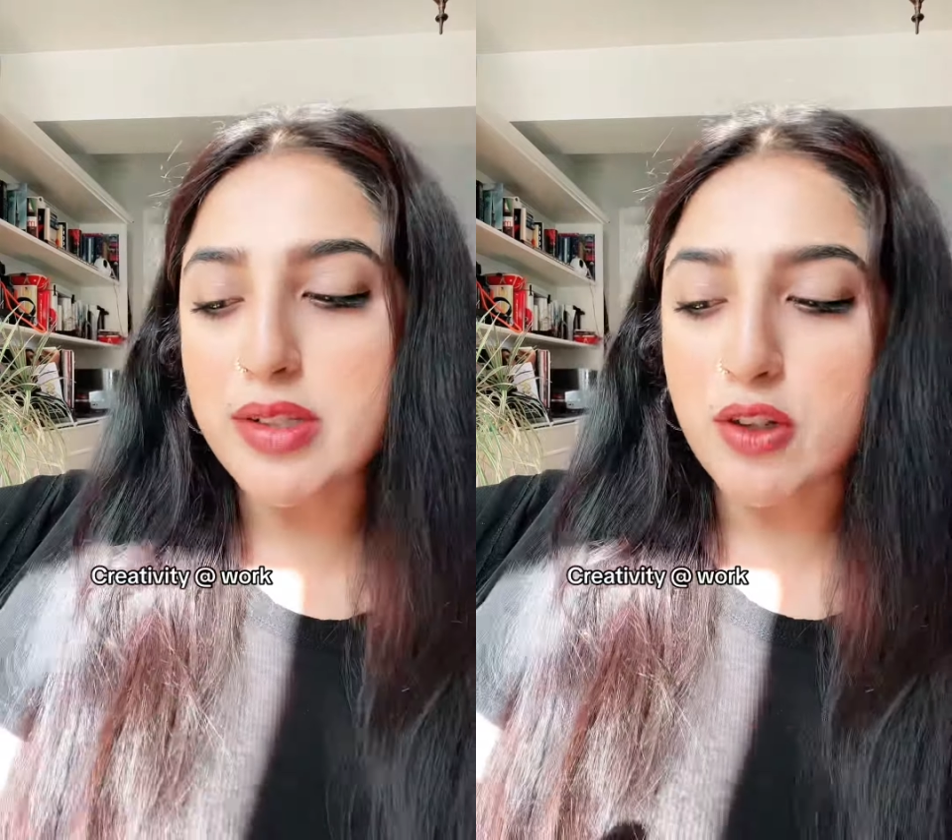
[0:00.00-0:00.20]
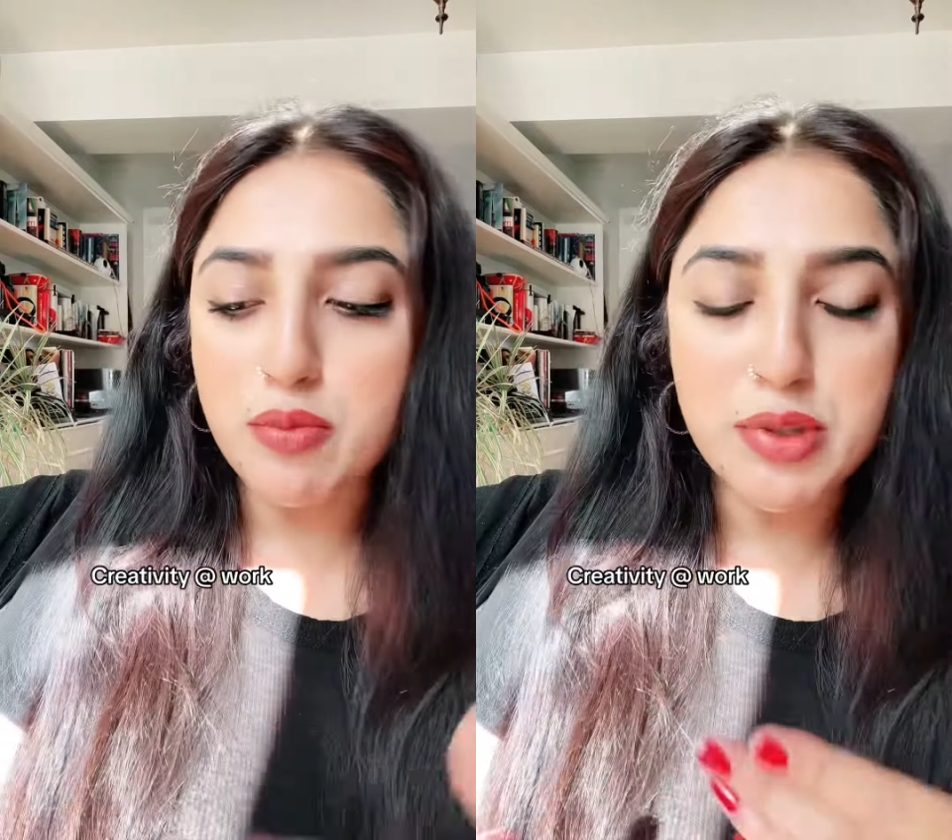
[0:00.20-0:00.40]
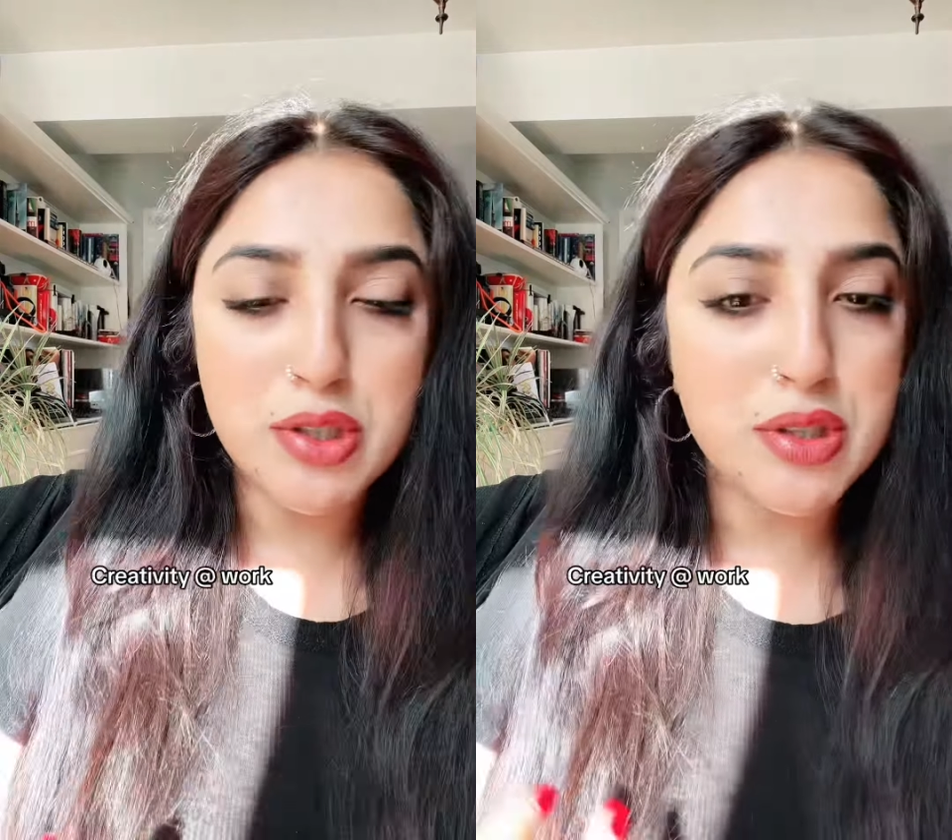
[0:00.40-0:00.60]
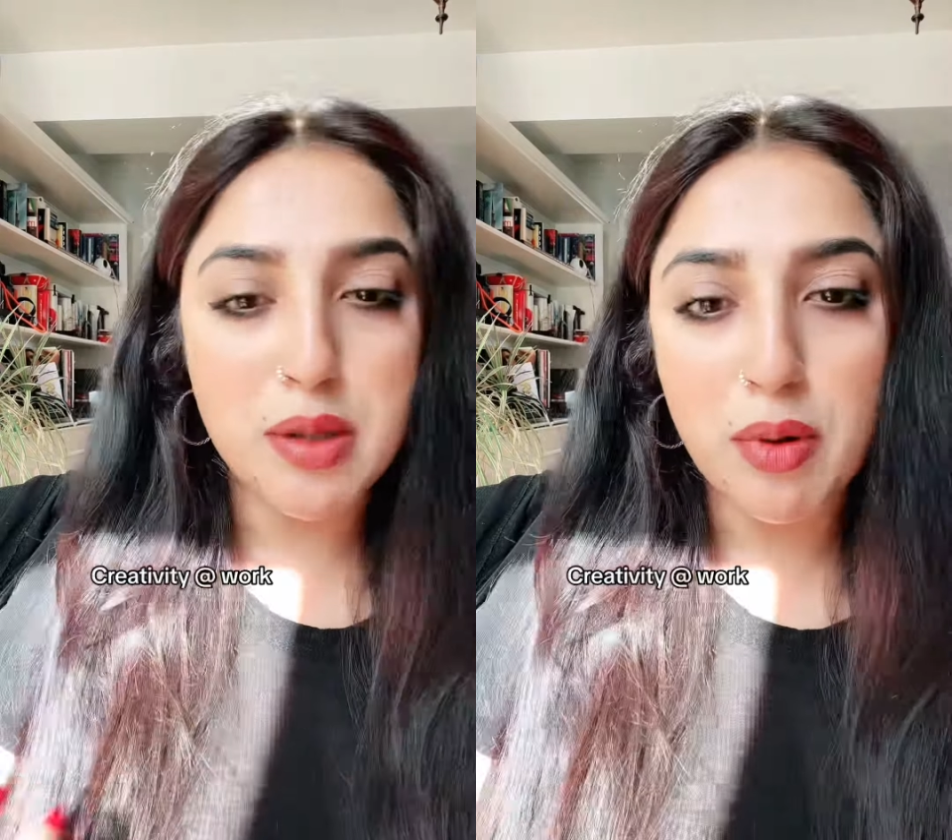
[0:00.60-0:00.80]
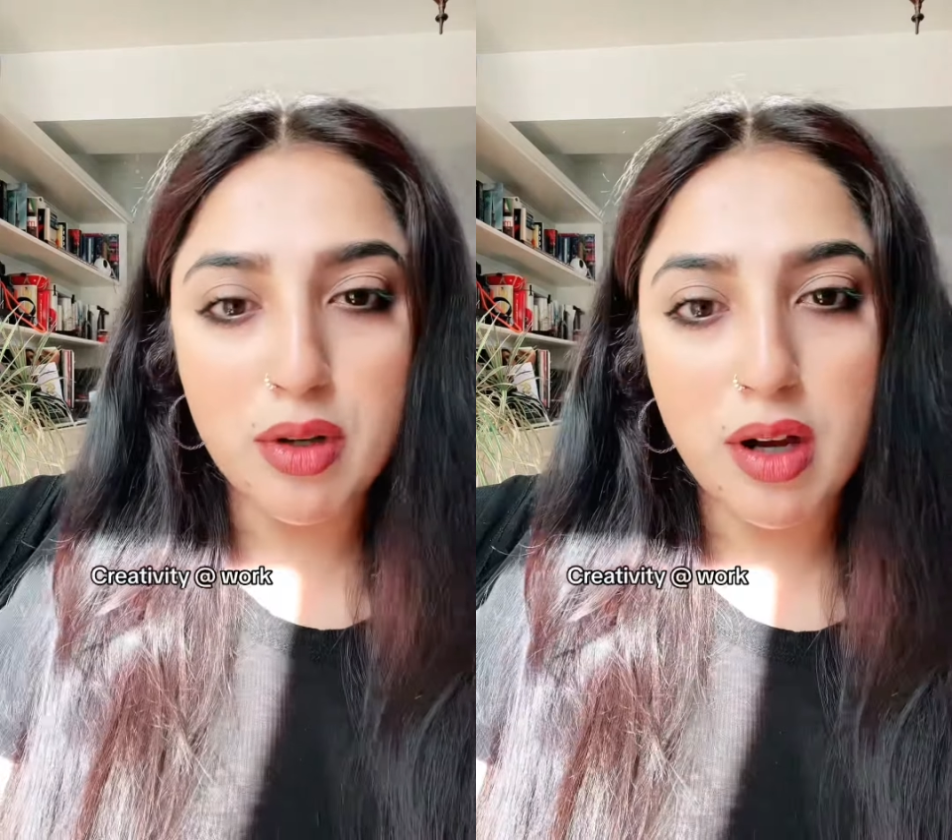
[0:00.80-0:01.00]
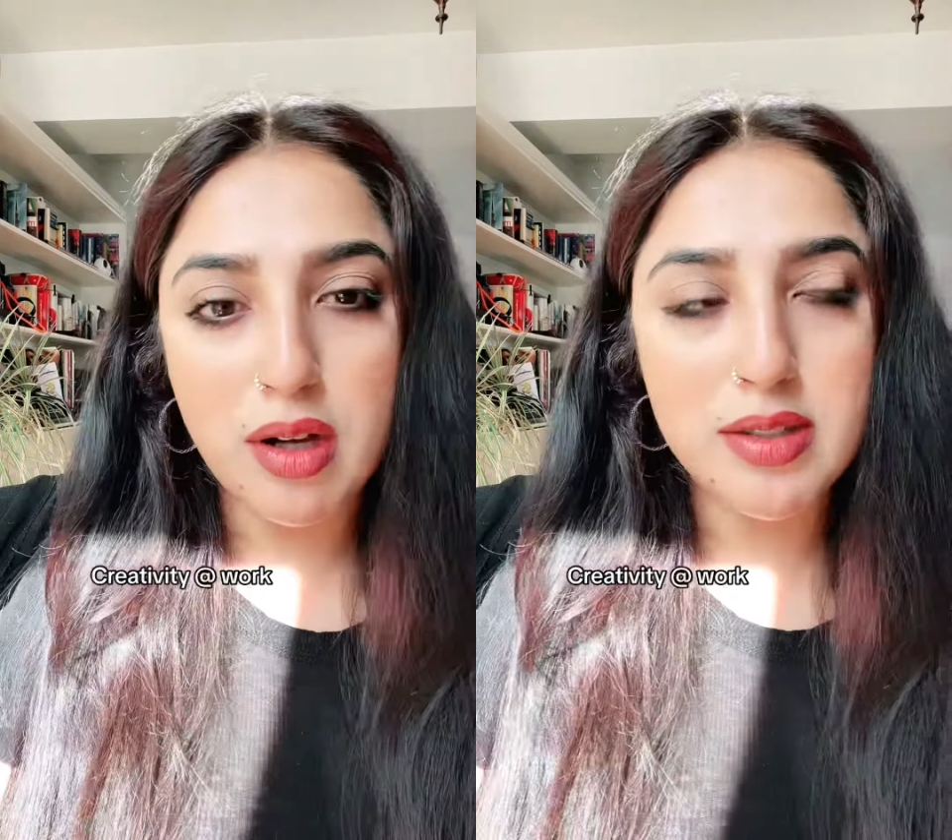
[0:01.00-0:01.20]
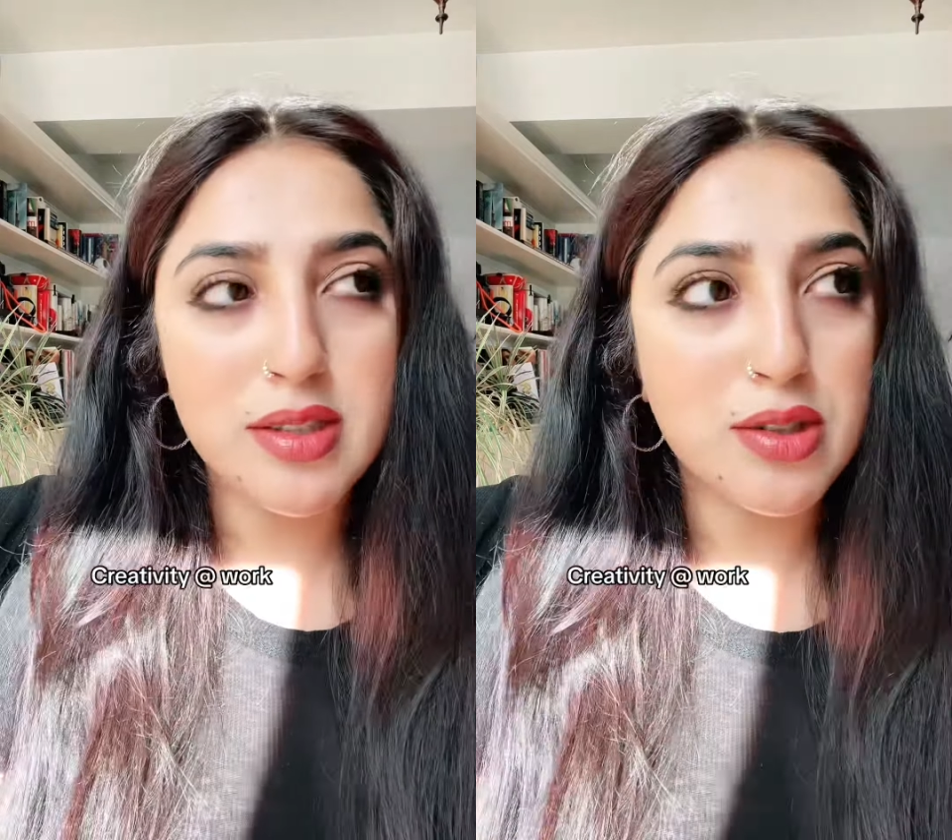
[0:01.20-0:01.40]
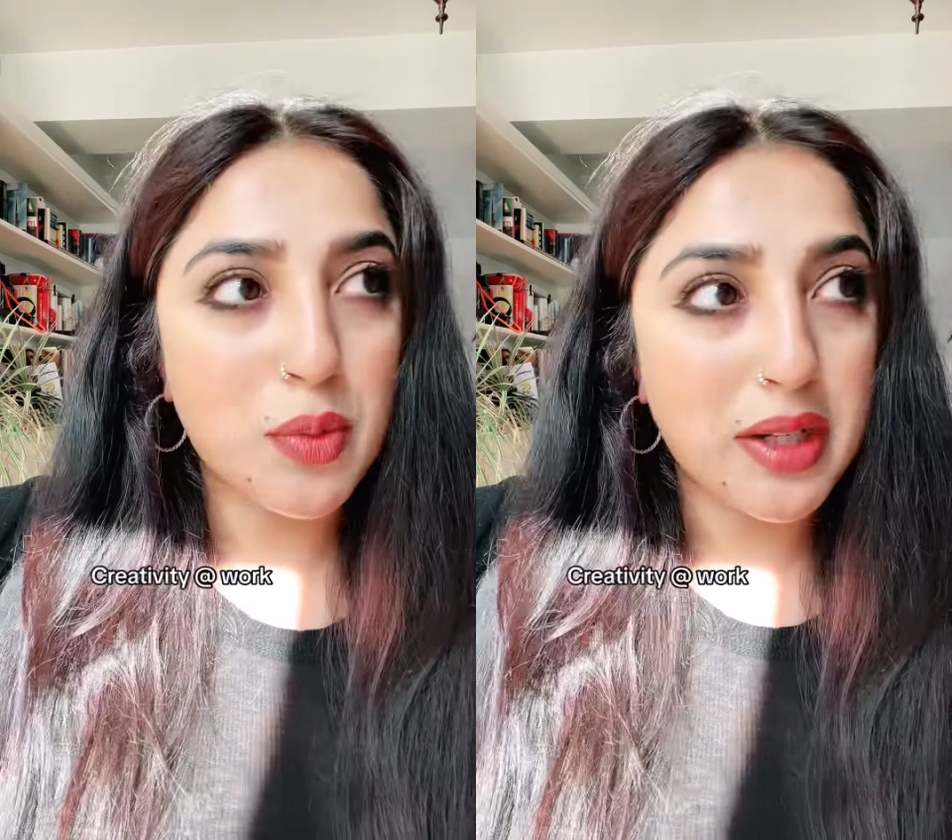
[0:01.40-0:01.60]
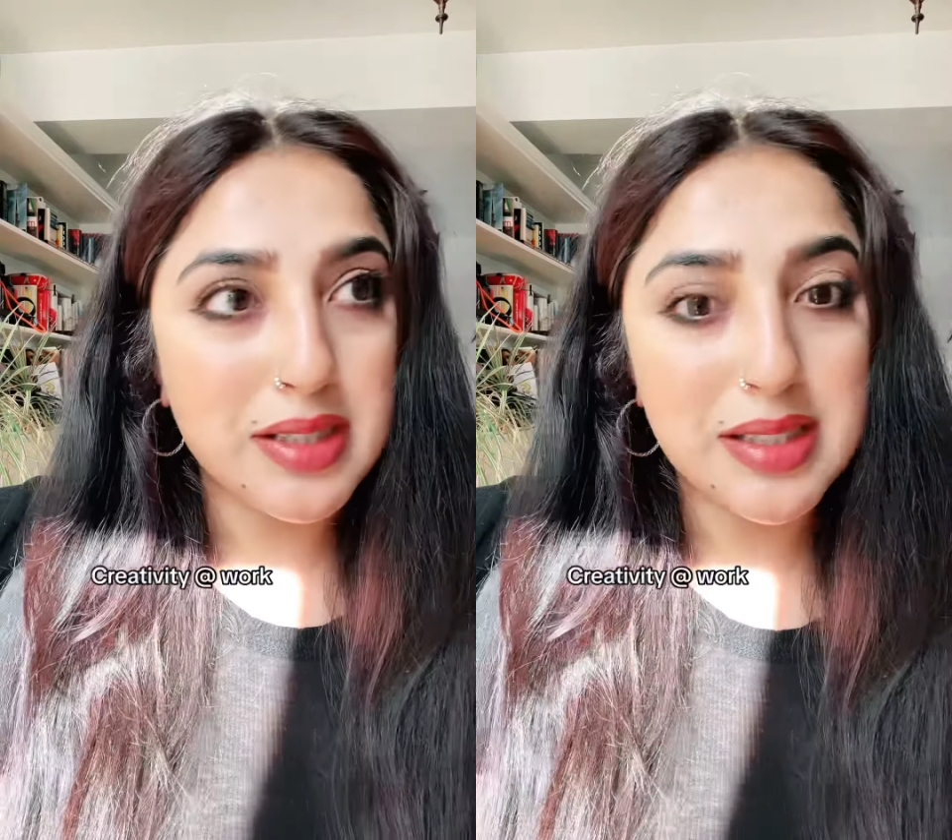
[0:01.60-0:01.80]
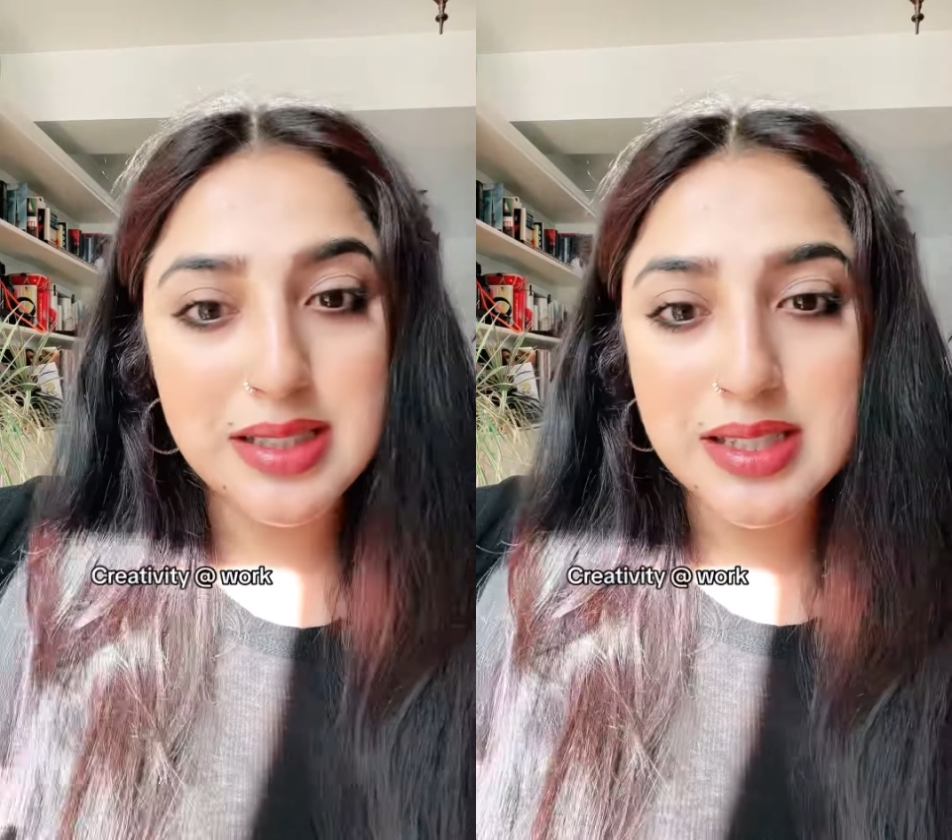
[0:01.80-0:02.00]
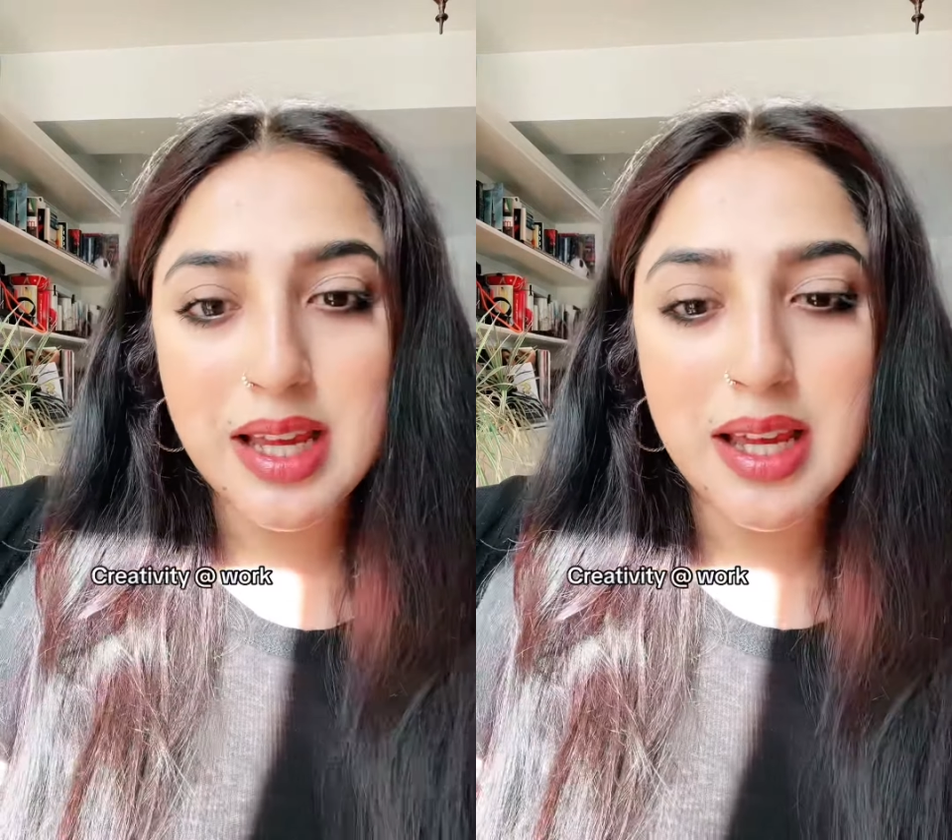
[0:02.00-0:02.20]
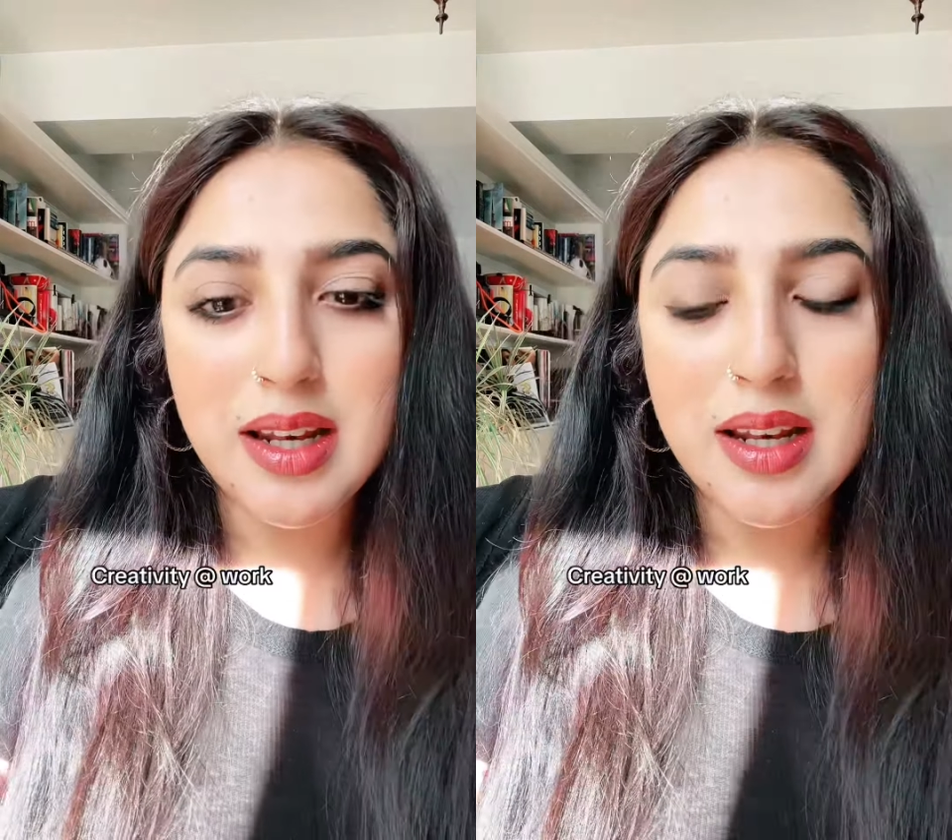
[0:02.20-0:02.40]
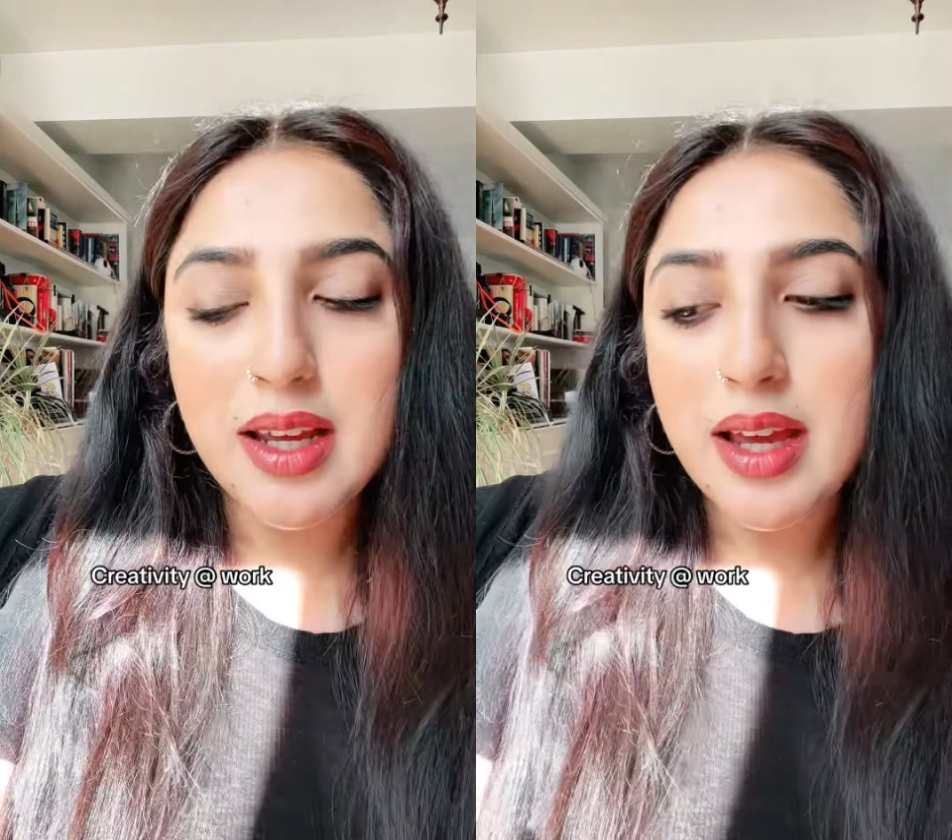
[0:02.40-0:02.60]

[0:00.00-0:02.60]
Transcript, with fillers: of producing podcasts since 2016,